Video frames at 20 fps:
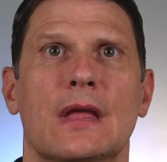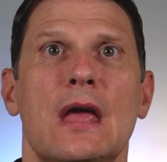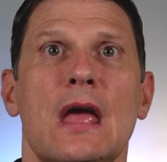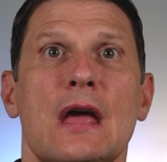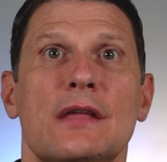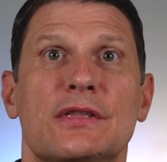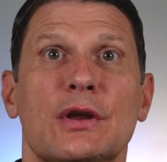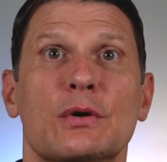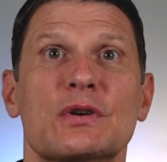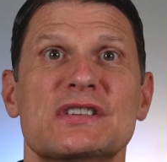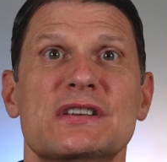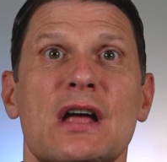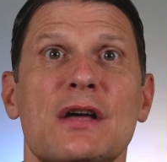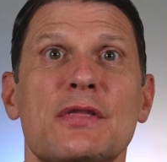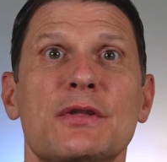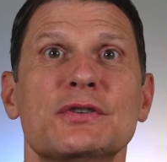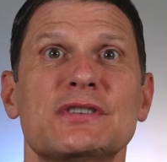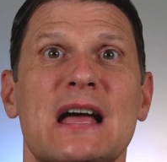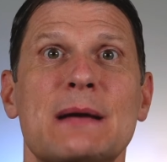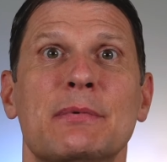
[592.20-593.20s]
There is
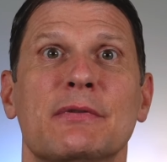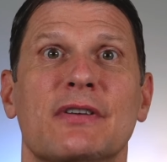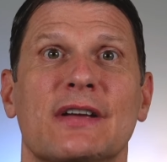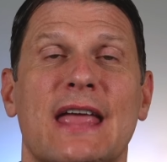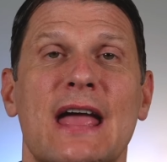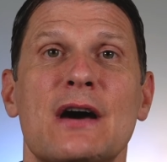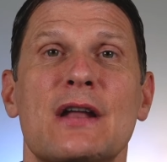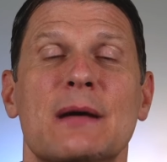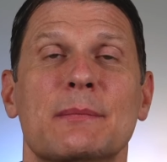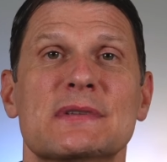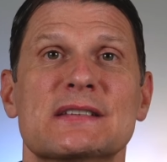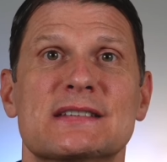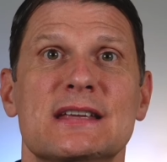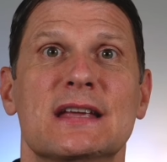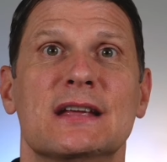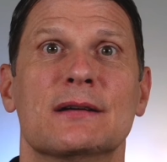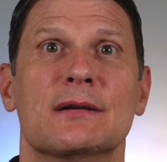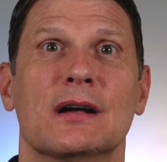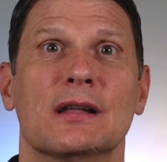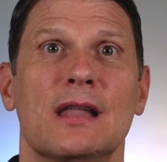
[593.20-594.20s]
another type of account I've been
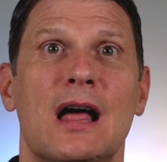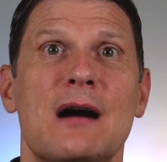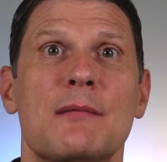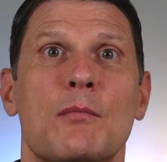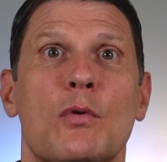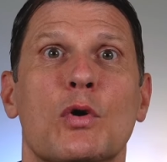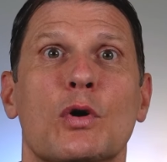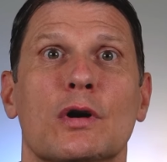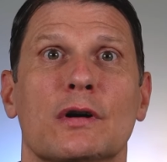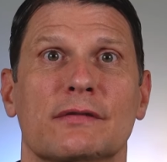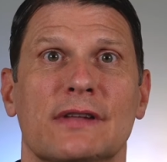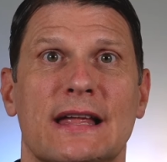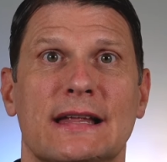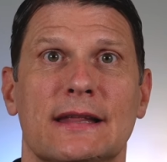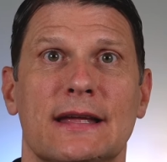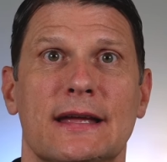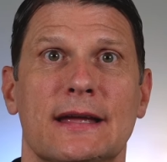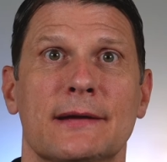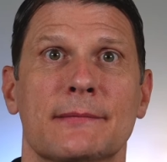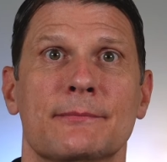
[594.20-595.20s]
seeing a lot more of
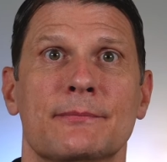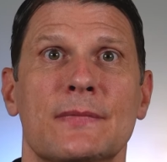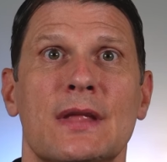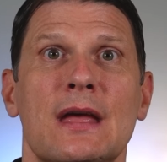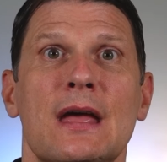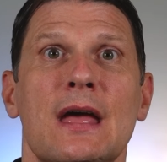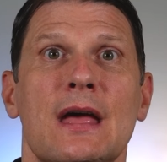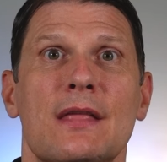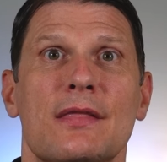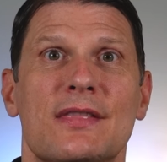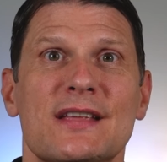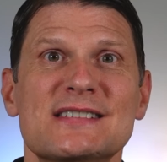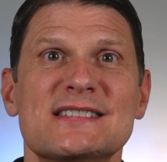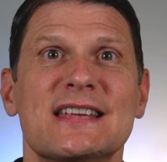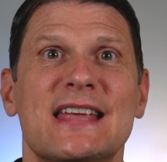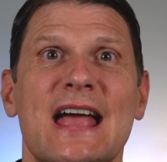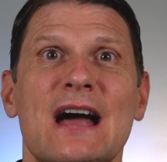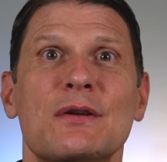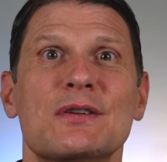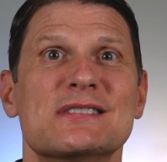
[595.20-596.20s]
lately. This
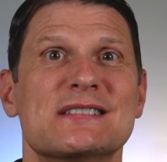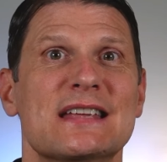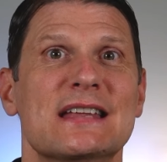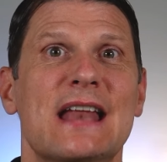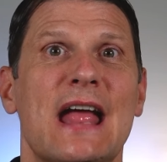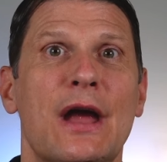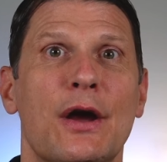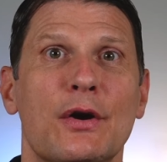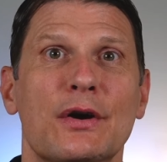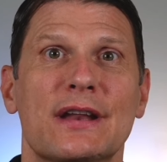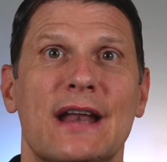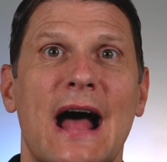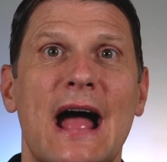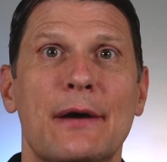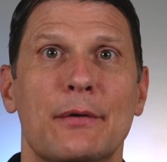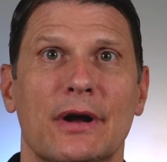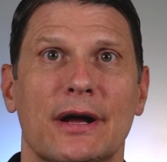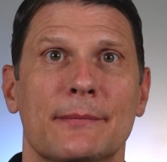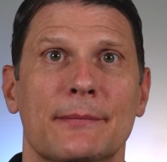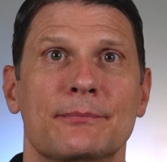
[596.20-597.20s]
account is the inherited
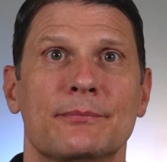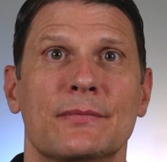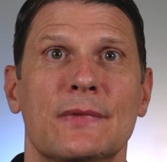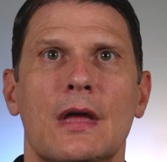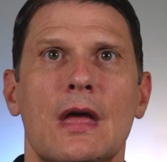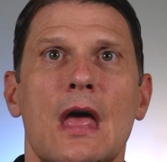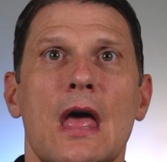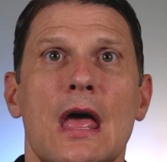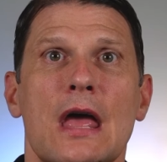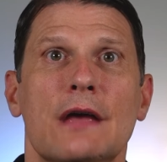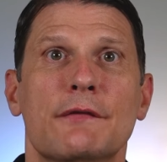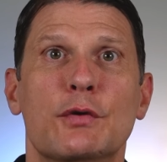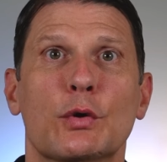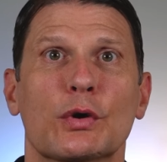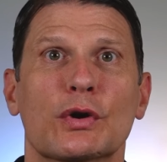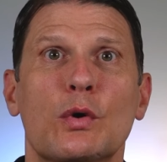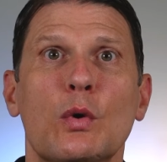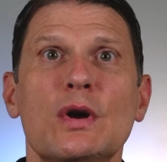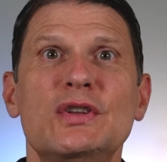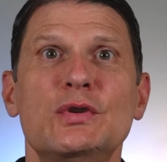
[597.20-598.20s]
IRA. If you
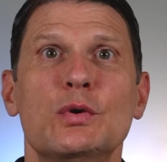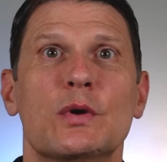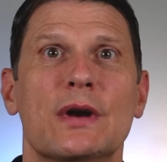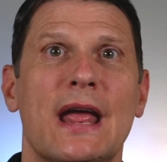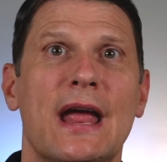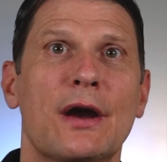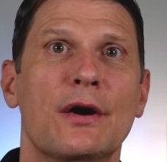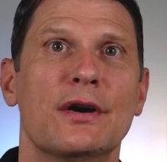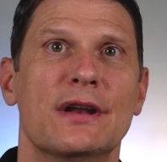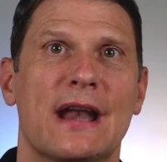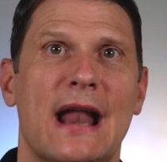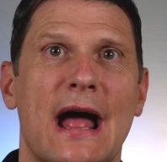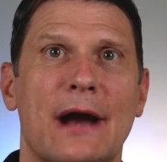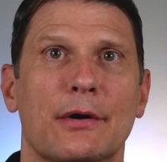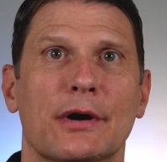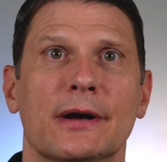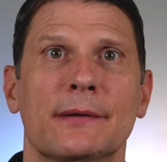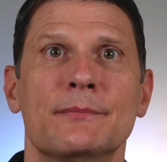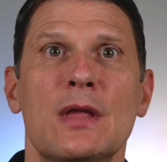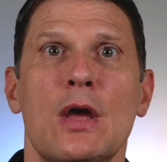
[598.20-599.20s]
are going to inherit an
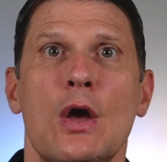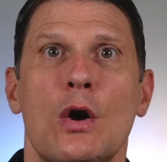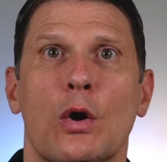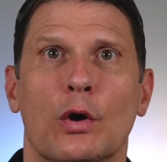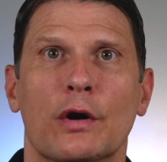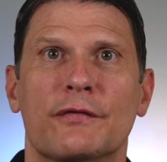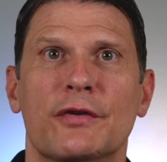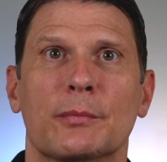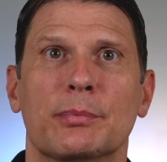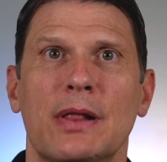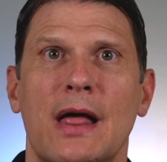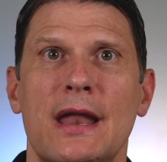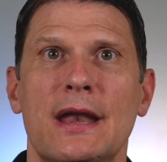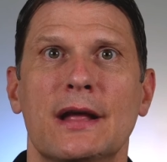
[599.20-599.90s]
IRA, or if you're planning